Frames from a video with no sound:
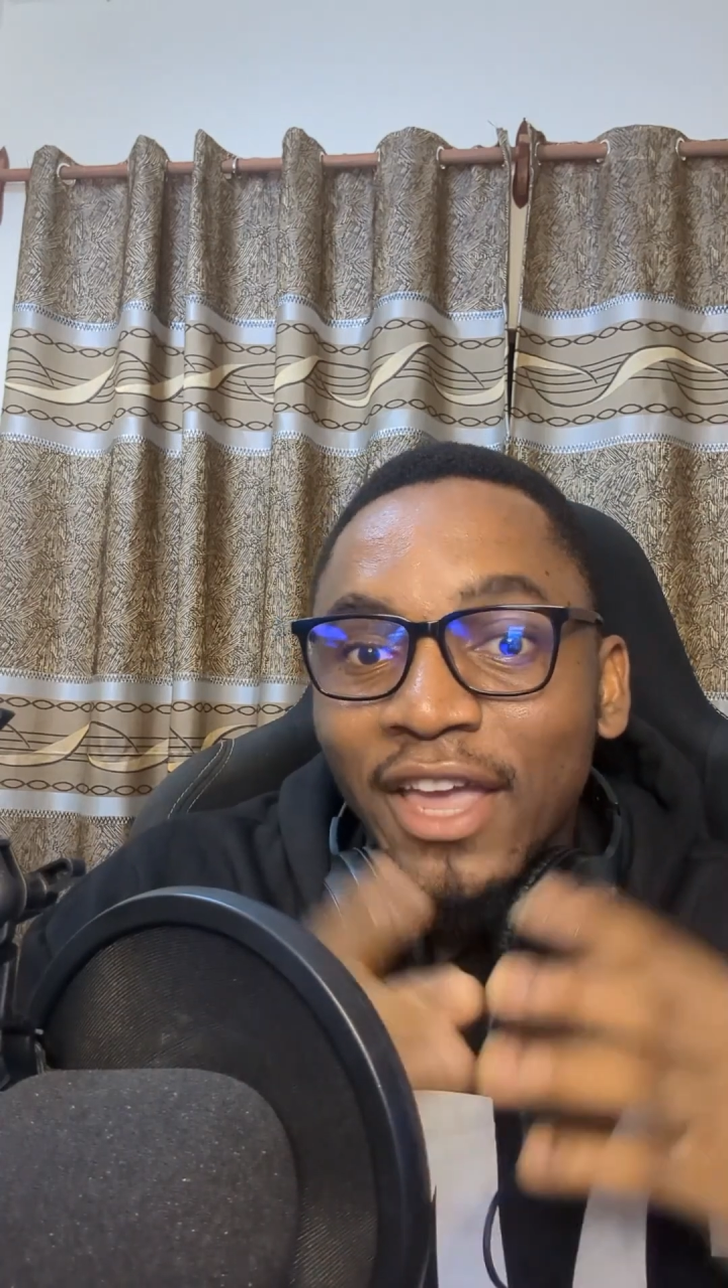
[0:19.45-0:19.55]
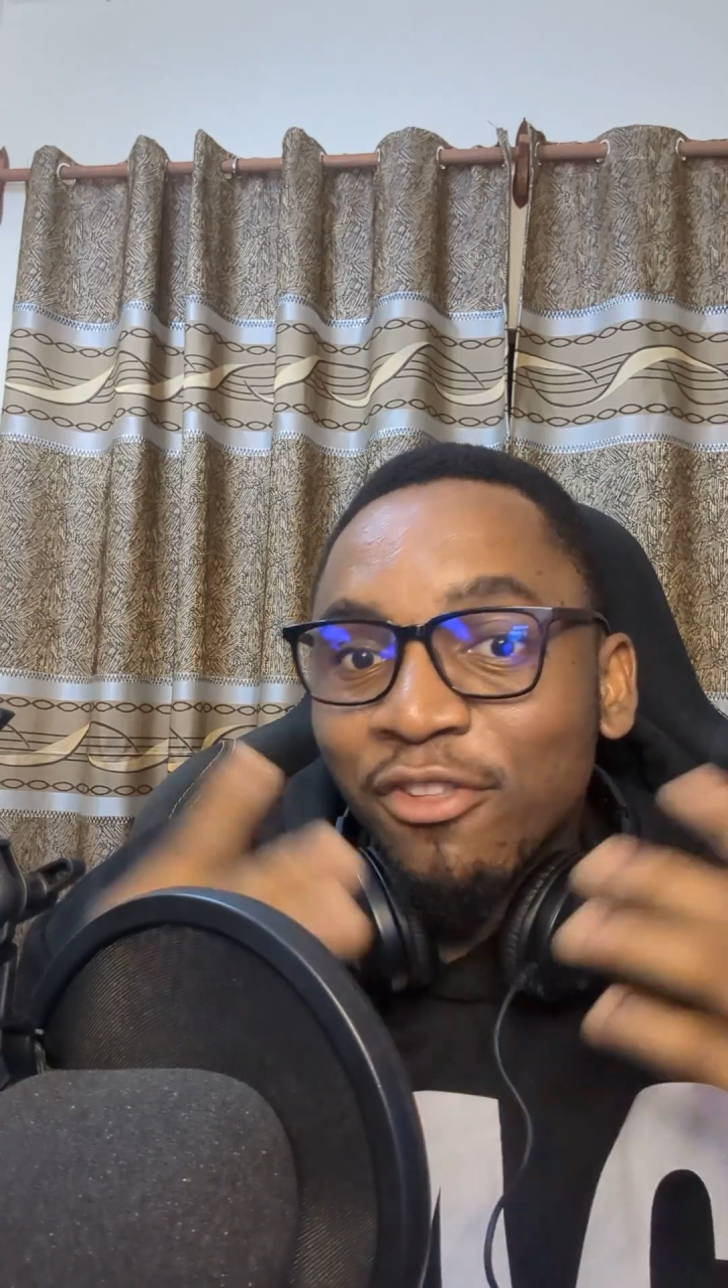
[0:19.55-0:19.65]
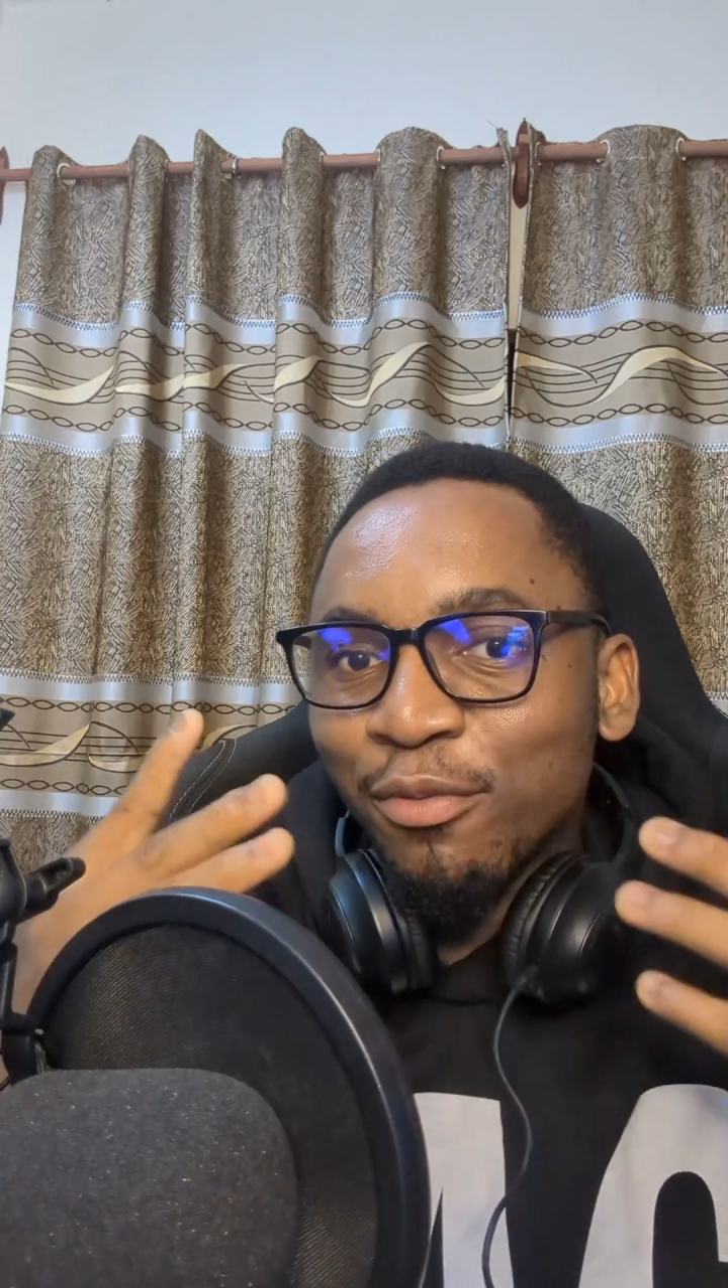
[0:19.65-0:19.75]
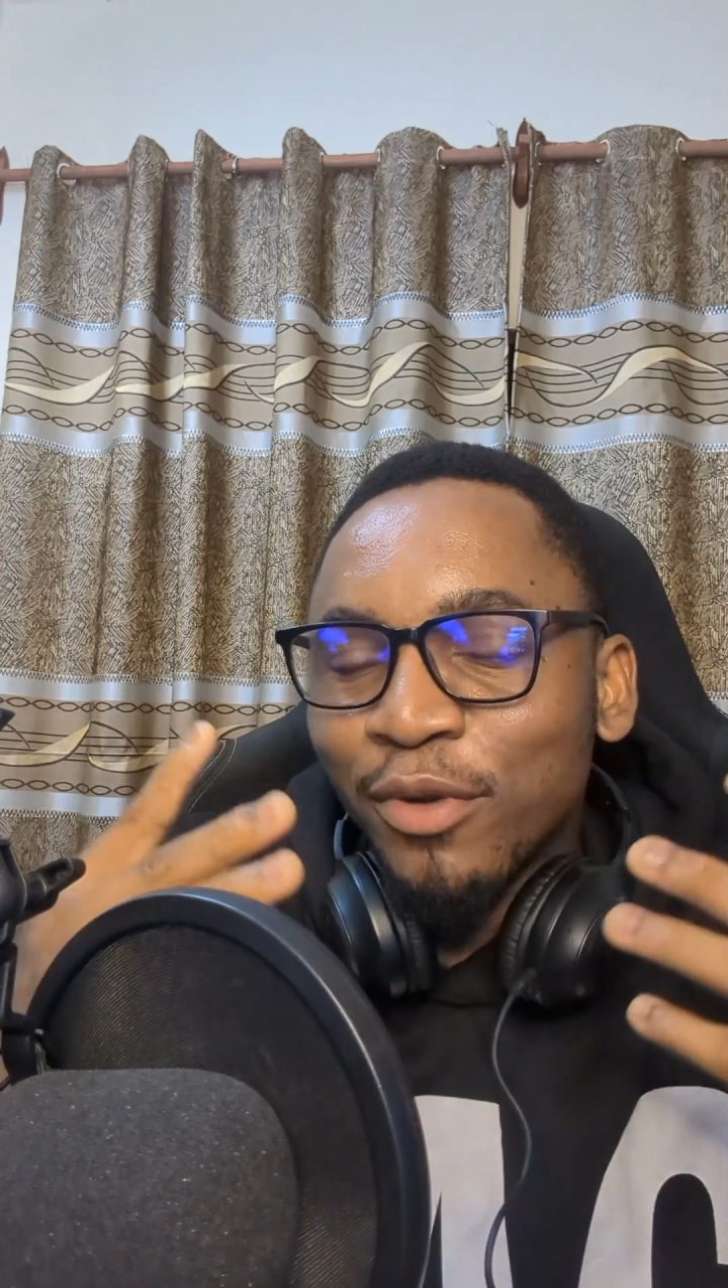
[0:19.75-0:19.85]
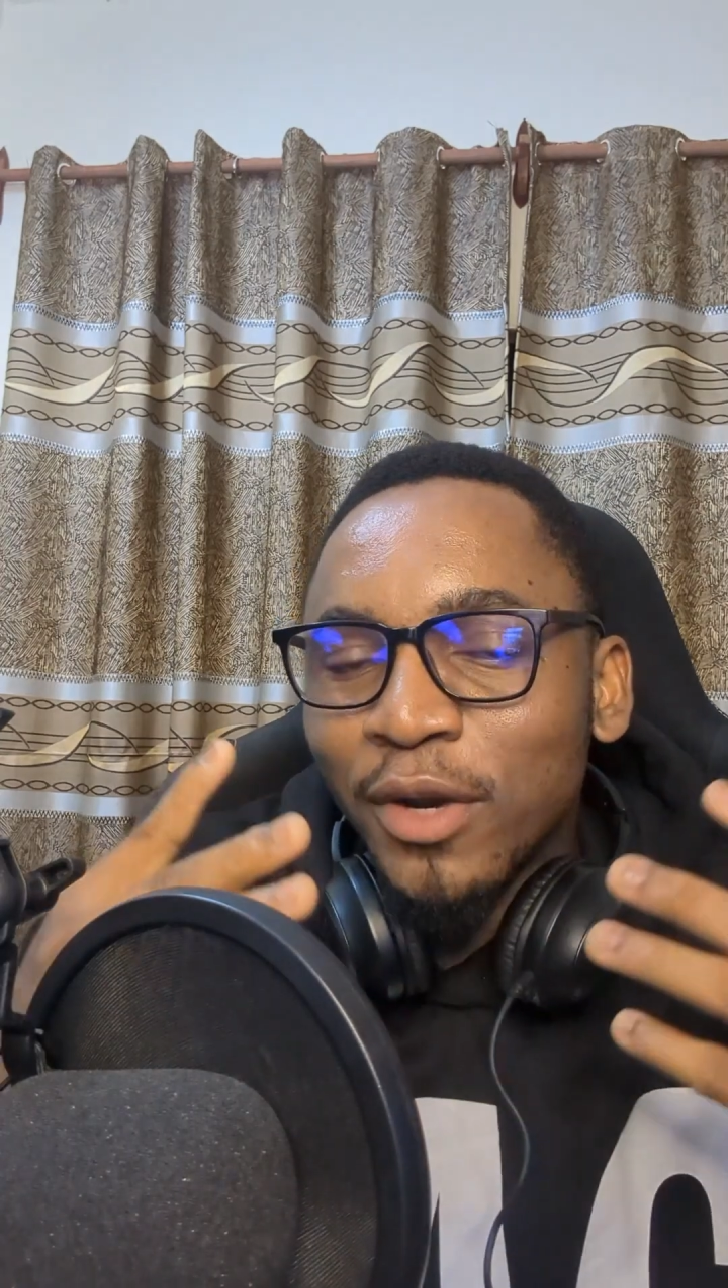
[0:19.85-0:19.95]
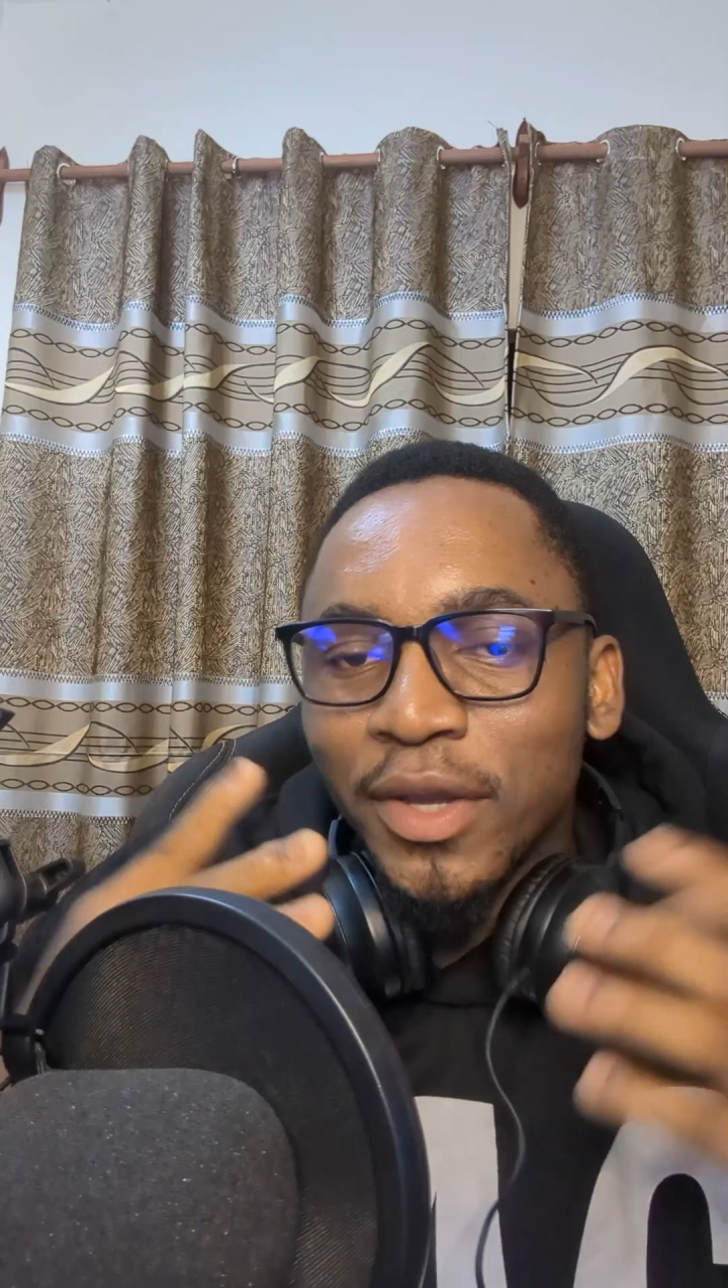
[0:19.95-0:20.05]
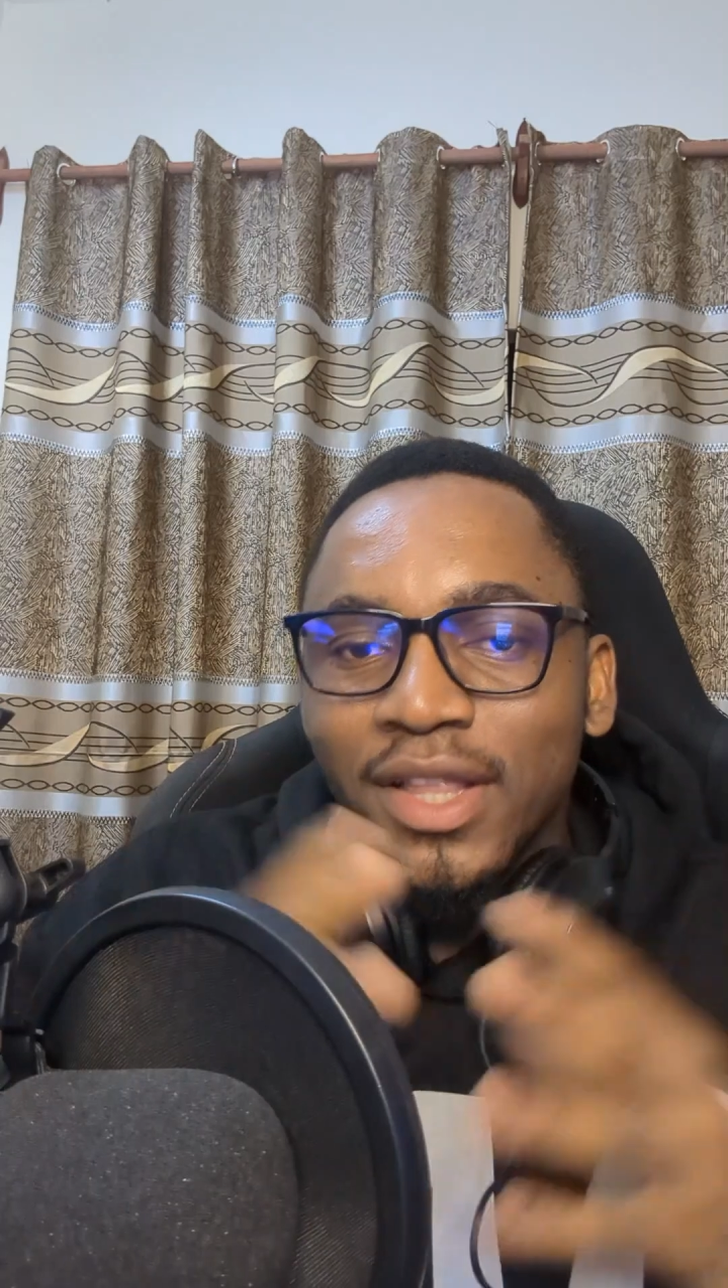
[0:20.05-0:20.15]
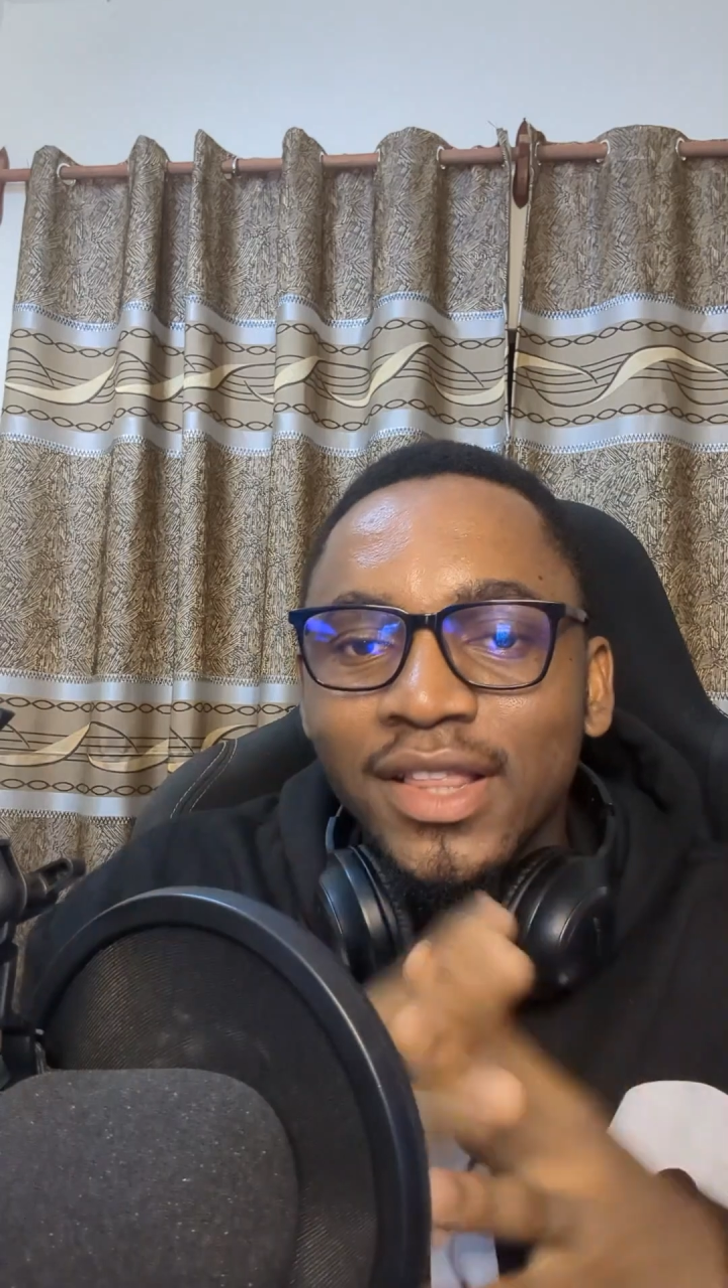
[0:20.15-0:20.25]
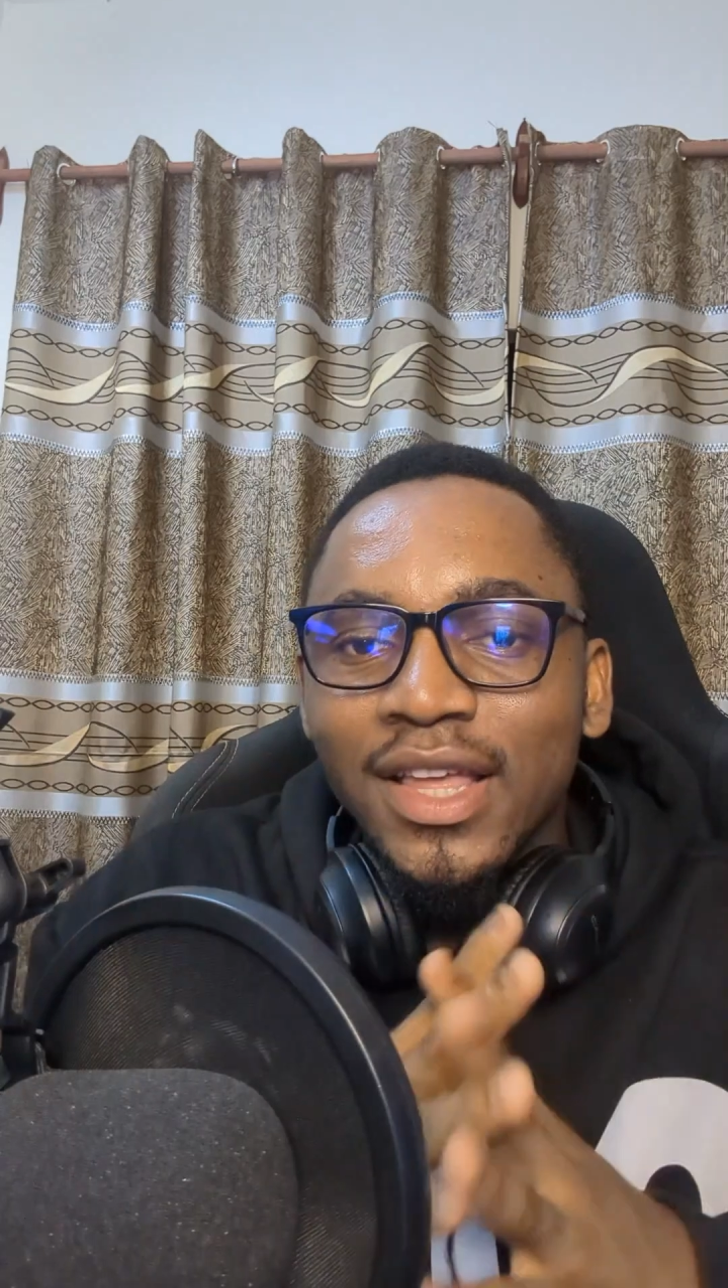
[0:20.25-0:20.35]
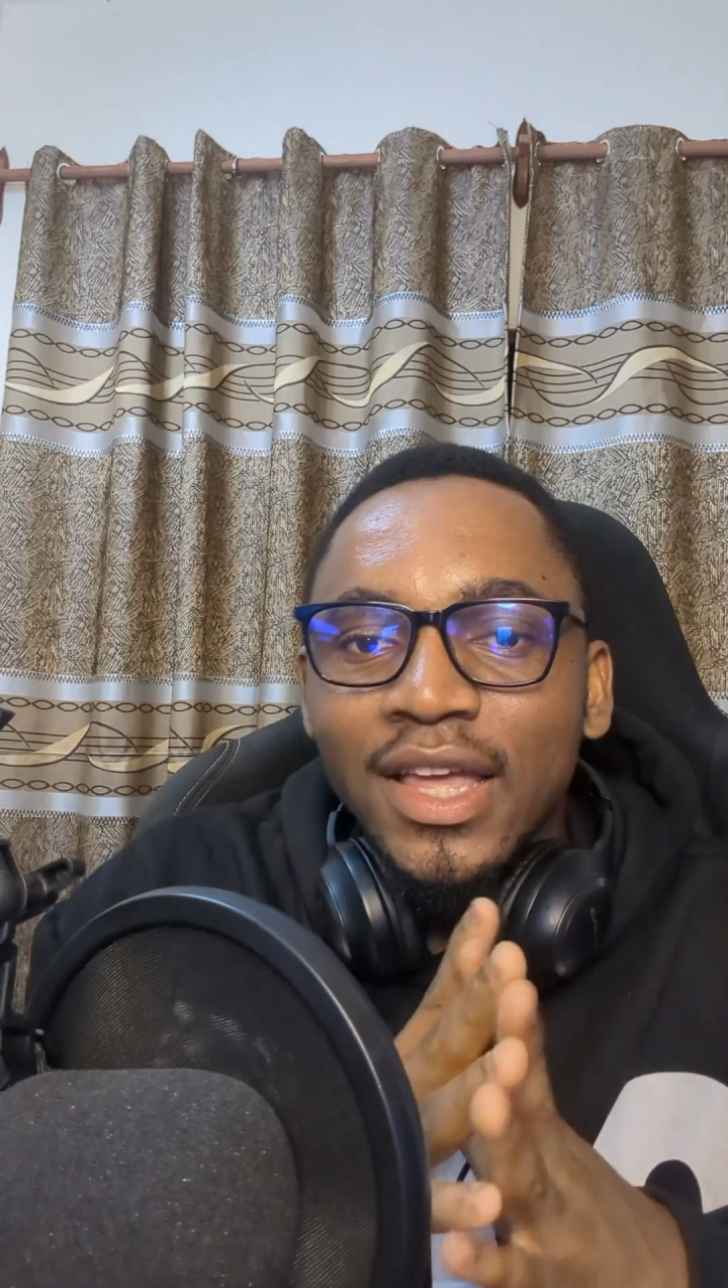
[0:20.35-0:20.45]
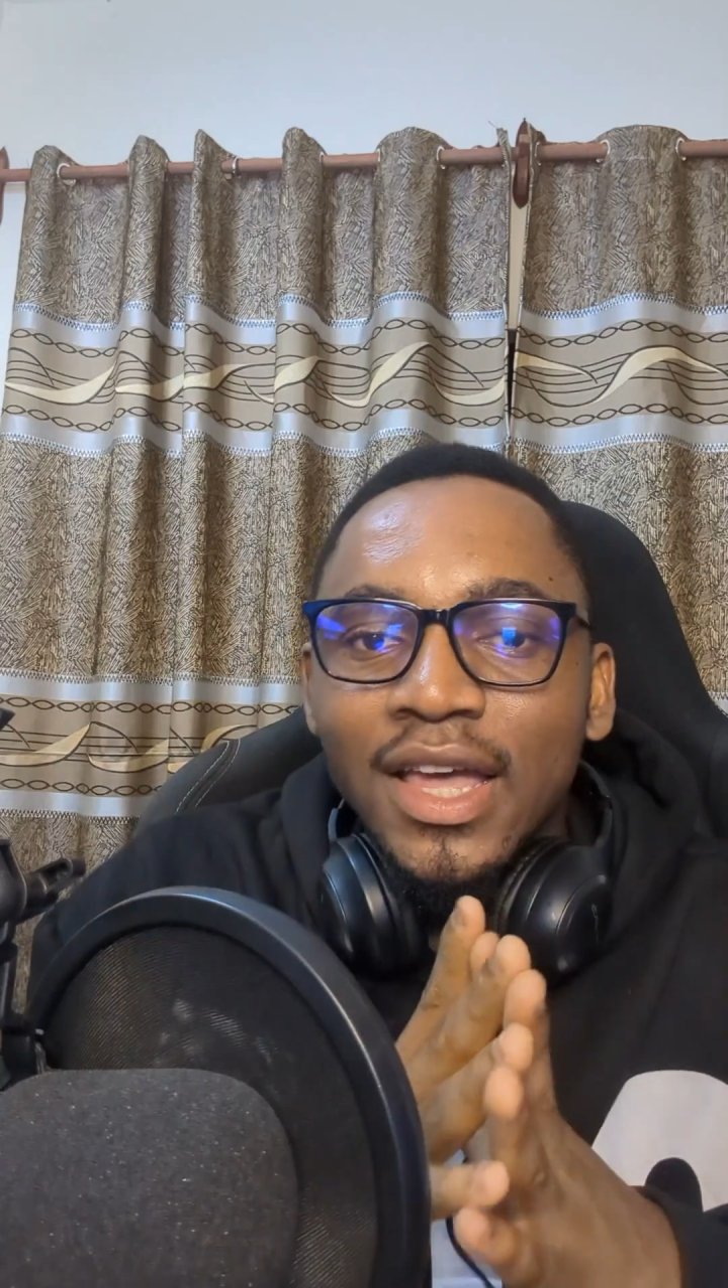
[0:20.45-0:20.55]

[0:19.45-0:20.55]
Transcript: exploring,